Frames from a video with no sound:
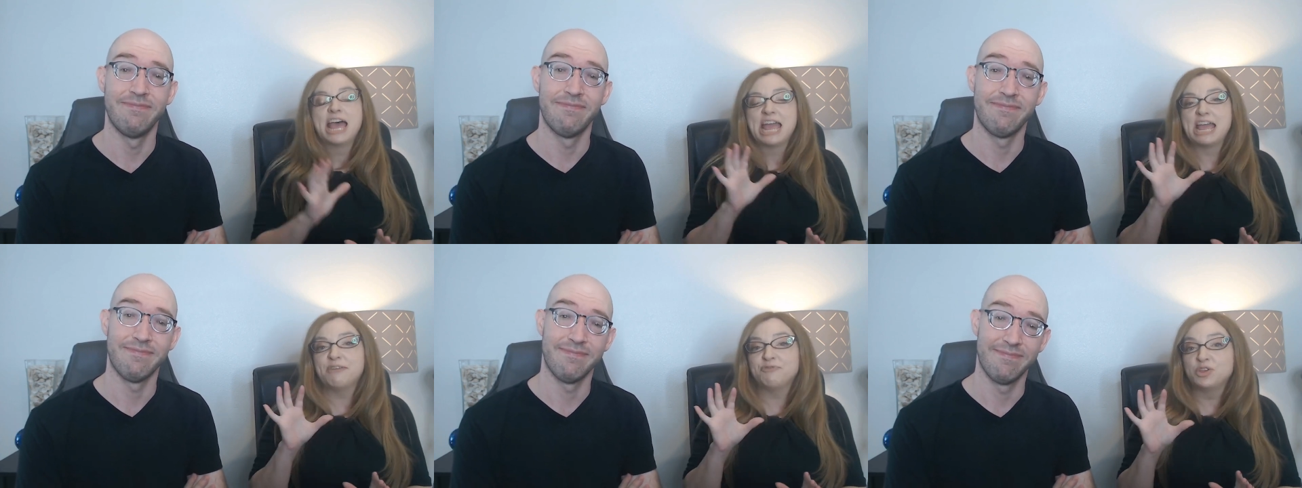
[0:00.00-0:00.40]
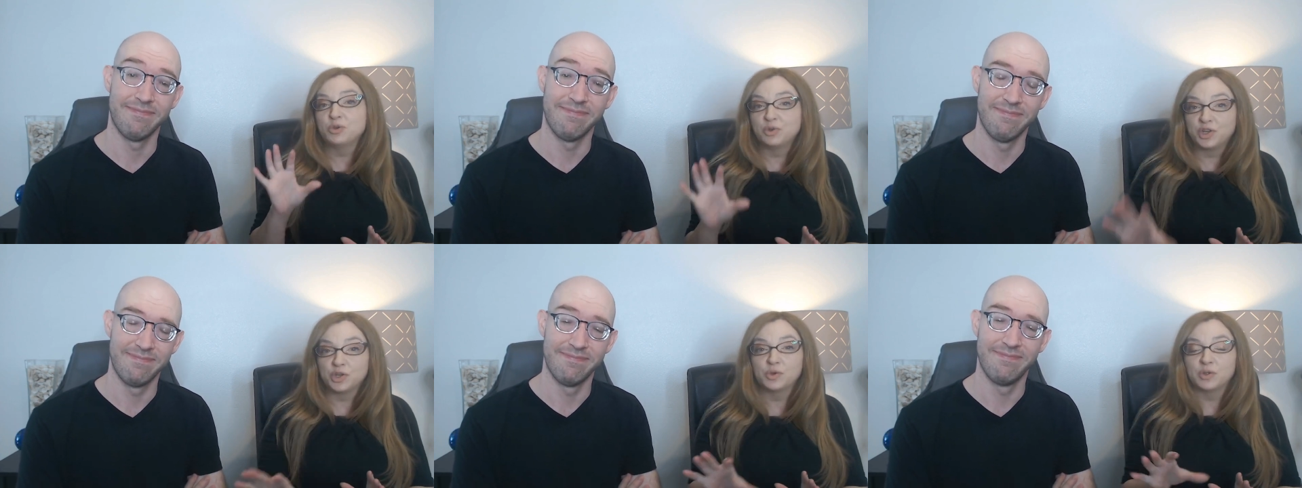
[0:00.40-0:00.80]
Speaker 1: If you
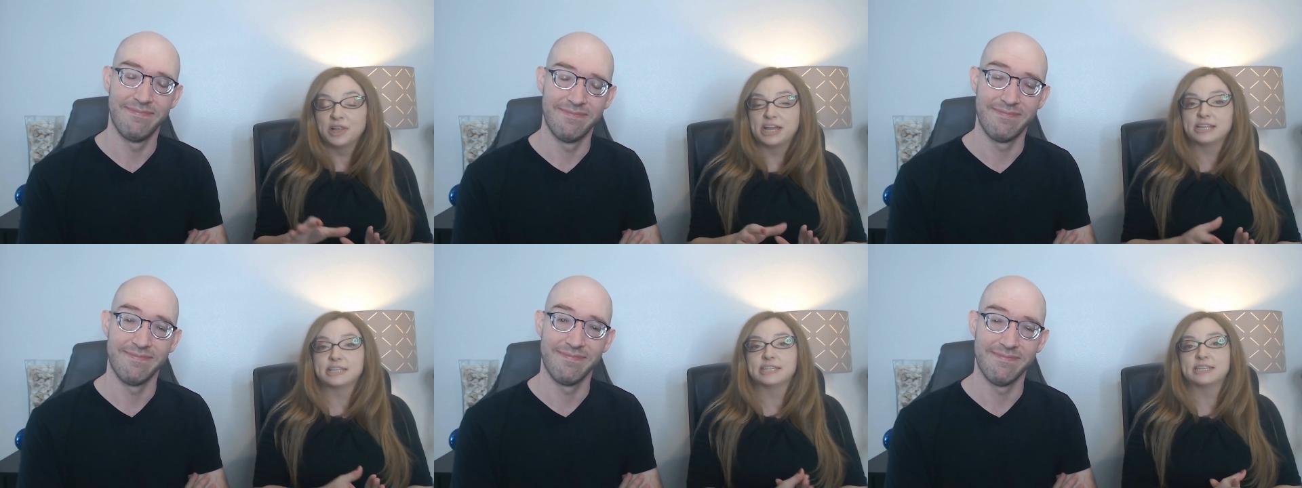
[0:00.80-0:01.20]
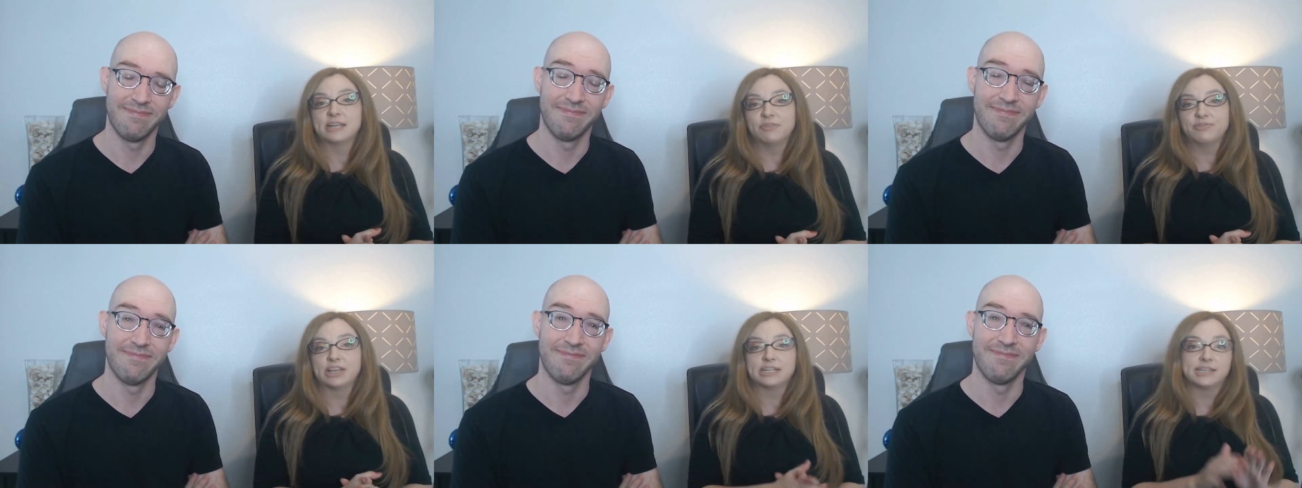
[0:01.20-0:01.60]
do like the
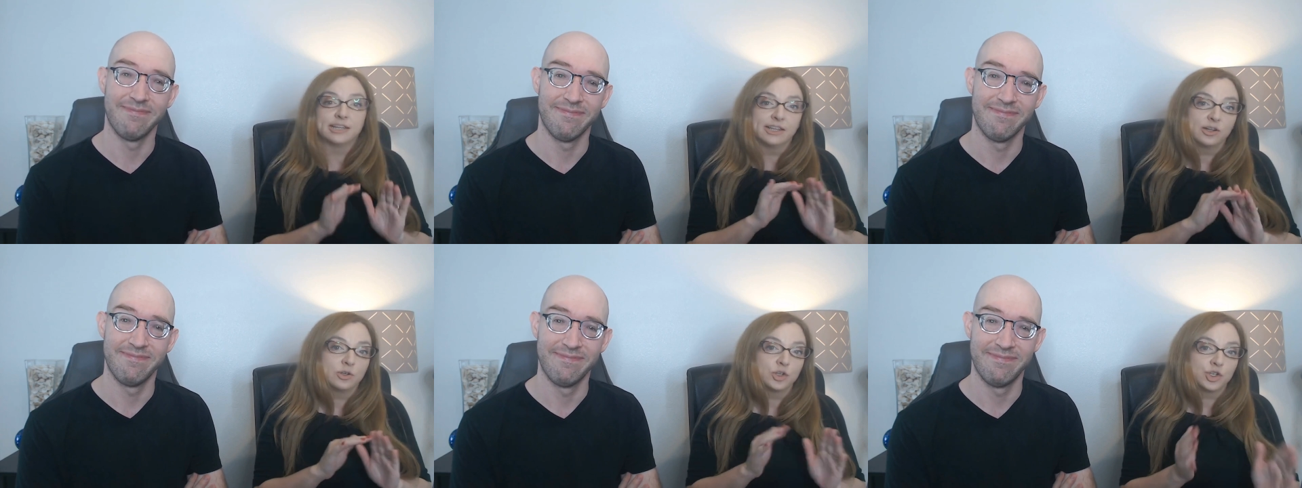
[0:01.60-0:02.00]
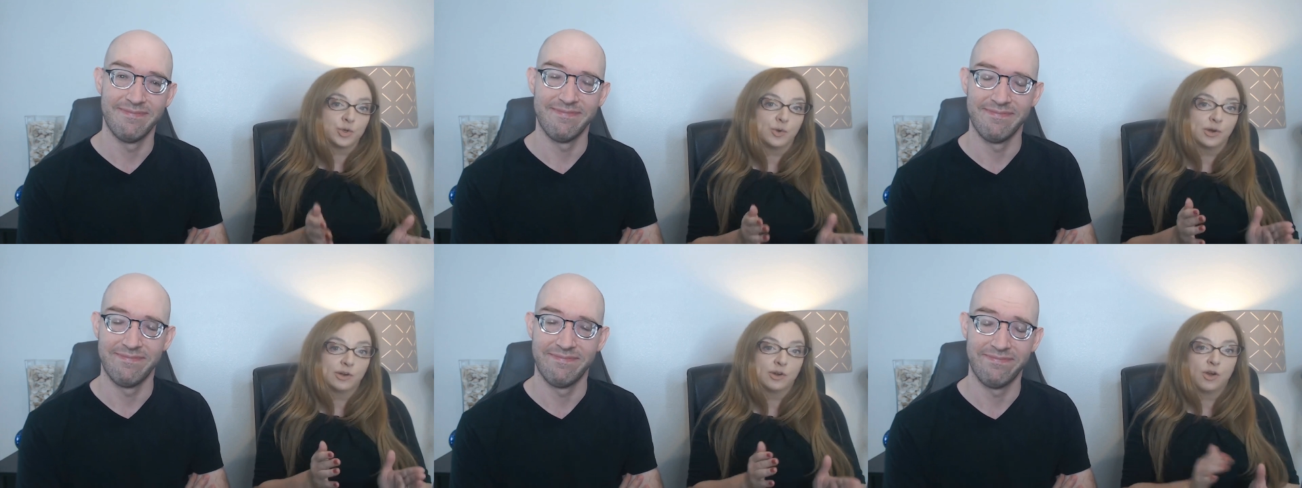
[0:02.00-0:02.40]
stuff that's a little
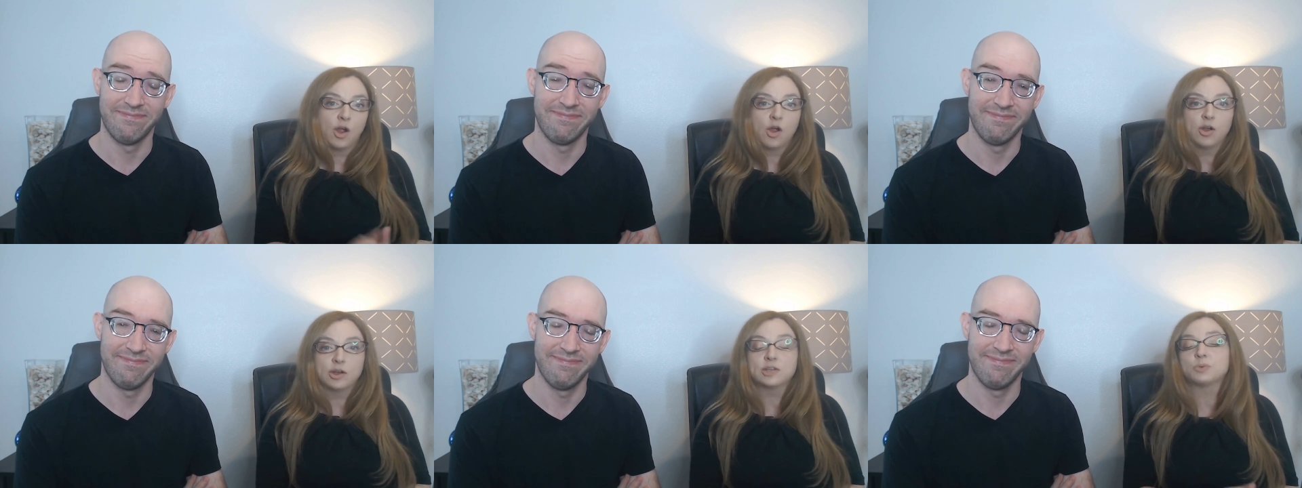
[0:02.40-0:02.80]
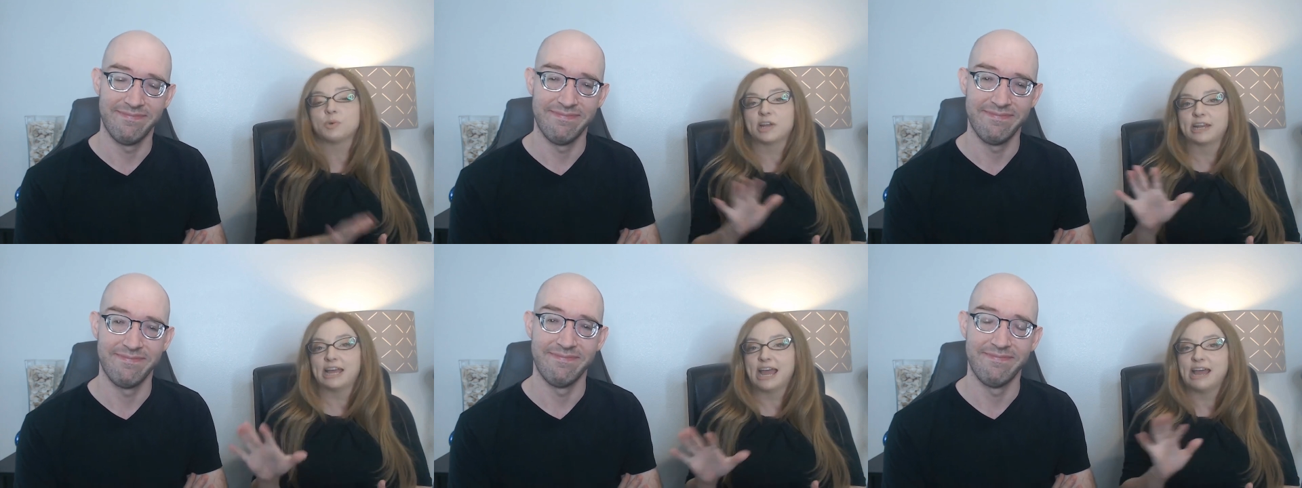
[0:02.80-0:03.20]
shorter arcs, we're
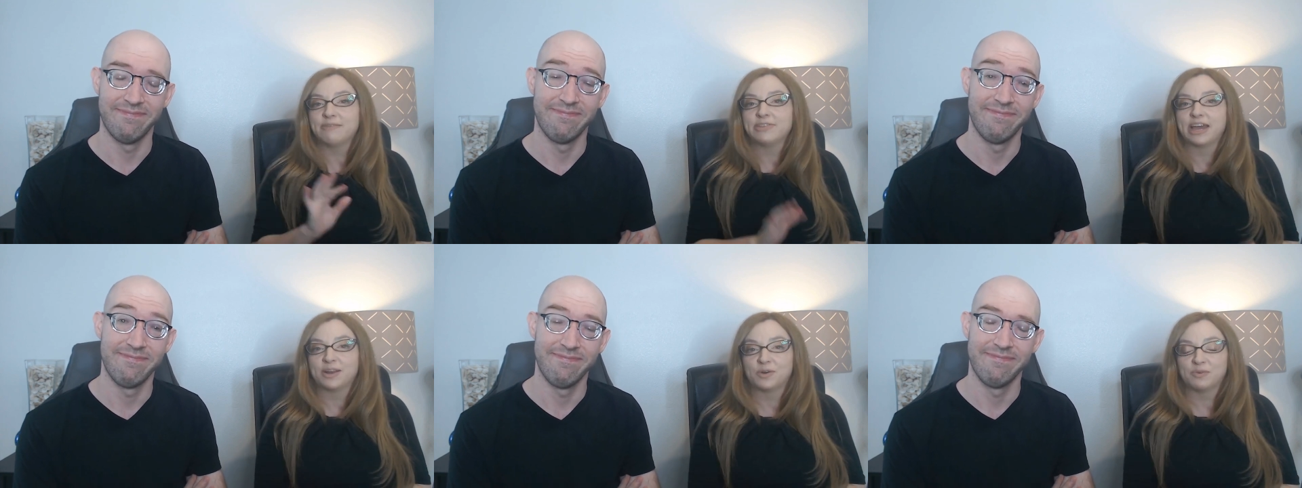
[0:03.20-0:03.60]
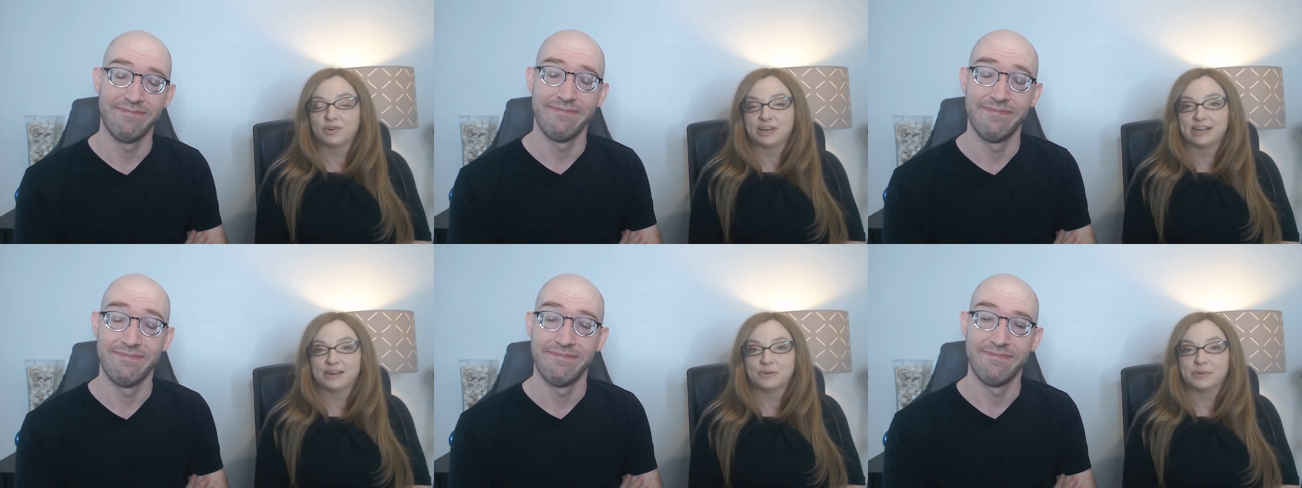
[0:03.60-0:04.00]
going to have that over
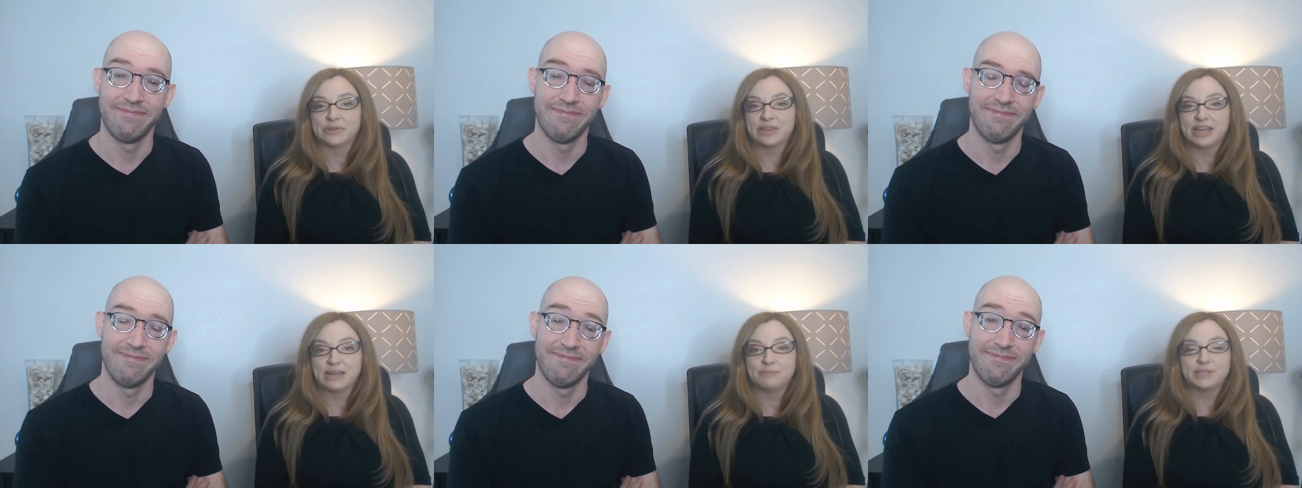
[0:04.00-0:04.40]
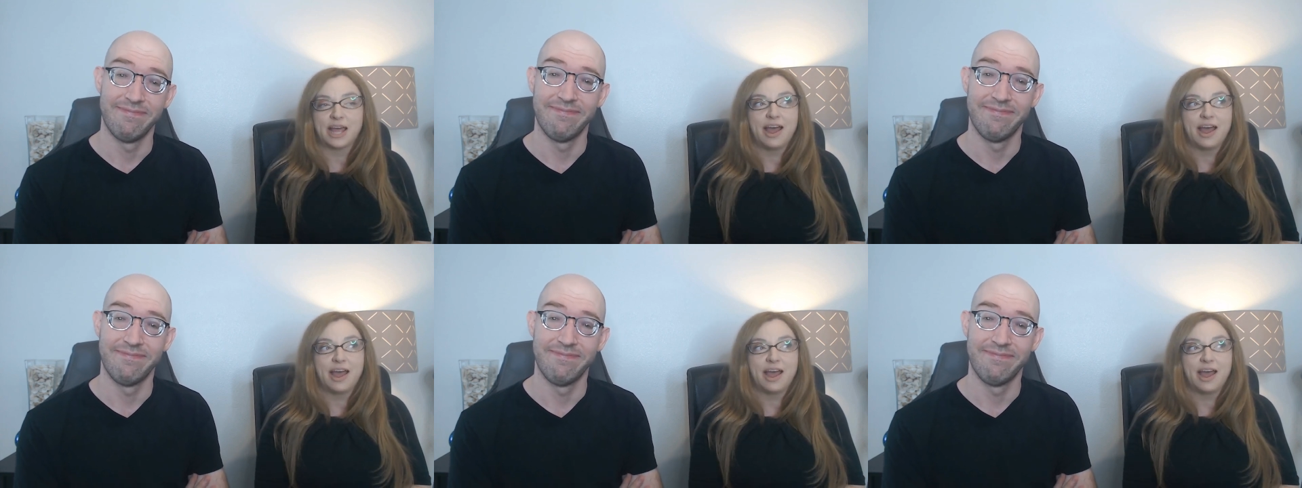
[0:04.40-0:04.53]
here with Gibbs.